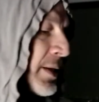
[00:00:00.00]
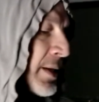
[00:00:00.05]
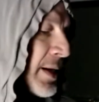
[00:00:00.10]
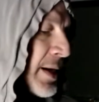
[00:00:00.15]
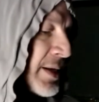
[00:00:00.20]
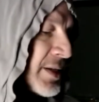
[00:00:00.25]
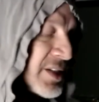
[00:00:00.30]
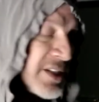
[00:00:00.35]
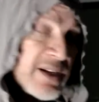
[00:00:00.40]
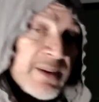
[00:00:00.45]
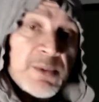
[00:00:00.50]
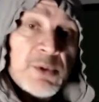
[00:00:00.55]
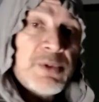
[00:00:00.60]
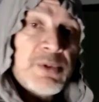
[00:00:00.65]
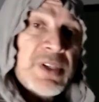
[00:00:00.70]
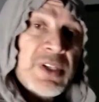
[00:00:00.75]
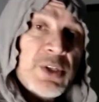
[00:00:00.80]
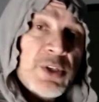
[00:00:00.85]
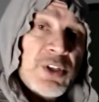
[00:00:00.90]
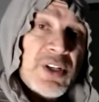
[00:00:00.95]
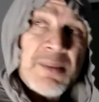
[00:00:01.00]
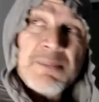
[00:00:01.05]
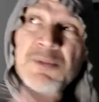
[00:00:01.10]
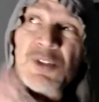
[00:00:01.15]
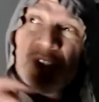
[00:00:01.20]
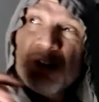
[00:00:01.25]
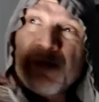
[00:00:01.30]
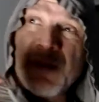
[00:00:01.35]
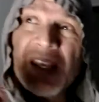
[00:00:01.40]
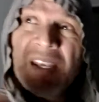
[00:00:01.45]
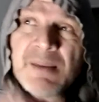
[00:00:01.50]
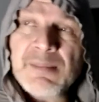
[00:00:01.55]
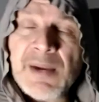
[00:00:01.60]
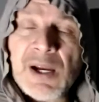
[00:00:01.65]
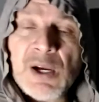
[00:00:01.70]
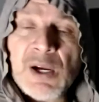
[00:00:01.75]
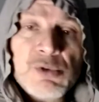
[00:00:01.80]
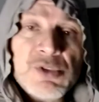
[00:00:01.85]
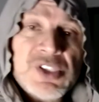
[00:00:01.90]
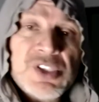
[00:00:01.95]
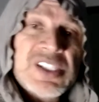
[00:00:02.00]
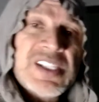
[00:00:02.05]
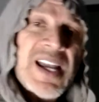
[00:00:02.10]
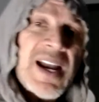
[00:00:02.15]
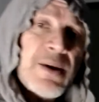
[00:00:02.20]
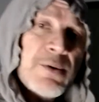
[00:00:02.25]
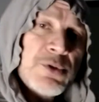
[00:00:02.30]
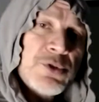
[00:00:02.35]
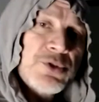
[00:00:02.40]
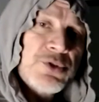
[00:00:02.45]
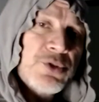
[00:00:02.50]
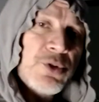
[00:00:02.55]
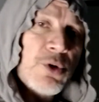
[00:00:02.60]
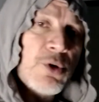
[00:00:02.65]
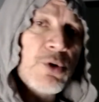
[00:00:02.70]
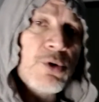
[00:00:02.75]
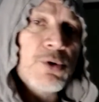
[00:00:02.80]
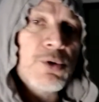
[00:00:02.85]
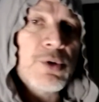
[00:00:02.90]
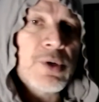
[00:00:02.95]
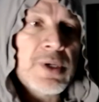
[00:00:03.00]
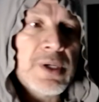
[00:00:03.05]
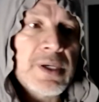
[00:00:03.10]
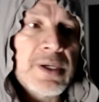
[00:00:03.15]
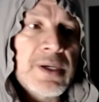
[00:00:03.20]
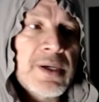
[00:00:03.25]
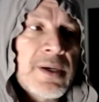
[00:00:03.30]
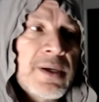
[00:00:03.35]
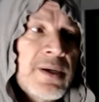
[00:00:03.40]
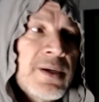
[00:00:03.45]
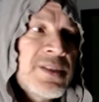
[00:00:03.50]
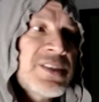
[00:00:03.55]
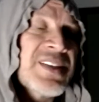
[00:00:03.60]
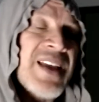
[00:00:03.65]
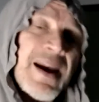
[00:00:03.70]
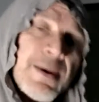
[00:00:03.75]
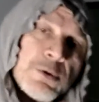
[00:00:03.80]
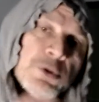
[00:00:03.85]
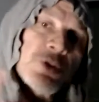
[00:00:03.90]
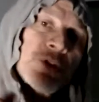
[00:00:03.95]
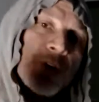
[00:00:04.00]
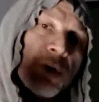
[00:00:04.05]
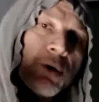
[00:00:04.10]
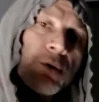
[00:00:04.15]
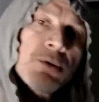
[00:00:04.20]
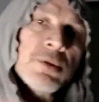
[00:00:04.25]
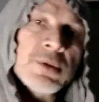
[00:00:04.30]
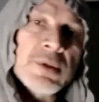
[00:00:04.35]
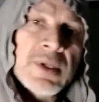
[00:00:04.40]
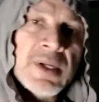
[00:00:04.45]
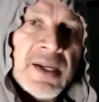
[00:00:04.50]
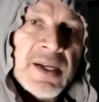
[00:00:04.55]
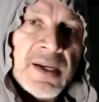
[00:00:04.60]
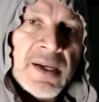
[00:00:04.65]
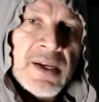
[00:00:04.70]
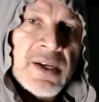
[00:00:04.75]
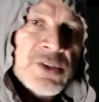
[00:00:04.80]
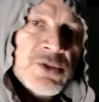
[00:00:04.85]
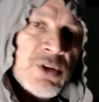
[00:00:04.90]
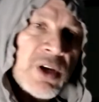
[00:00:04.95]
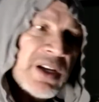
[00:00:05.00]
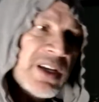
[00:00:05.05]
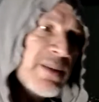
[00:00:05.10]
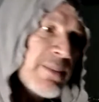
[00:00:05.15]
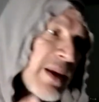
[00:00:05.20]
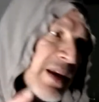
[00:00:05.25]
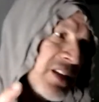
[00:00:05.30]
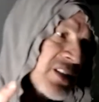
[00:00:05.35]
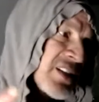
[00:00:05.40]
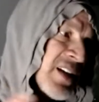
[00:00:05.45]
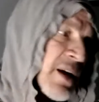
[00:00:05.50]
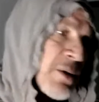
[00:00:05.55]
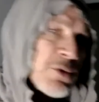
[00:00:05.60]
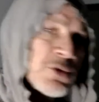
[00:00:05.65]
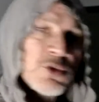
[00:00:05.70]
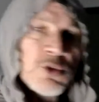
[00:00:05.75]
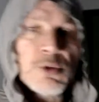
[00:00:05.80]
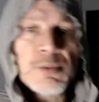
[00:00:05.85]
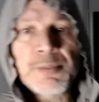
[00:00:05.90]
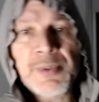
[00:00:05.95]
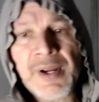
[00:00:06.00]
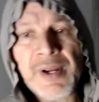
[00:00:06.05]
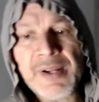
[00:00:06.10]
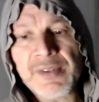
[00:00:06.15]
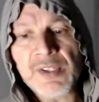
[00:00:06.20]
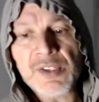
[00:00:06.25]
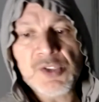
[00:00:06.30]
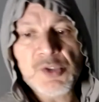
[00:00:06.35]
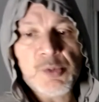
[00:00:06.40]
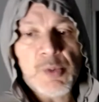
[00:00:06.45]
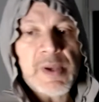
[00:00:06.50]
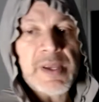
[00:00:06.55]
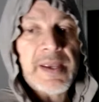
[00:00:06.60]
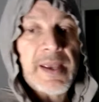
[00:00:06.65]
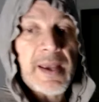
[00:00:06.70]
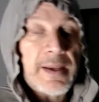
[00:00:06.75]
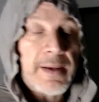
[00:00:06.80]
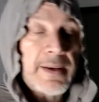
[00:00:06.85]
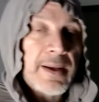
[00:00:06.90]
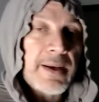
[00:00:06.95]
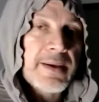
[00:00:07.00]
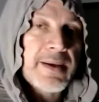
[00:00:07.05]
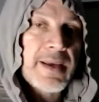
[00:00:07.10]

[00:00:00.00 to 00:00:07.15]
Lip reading: and it's coming really good. I'm just making my own sourdough, so I can make sourdough bread this weekend.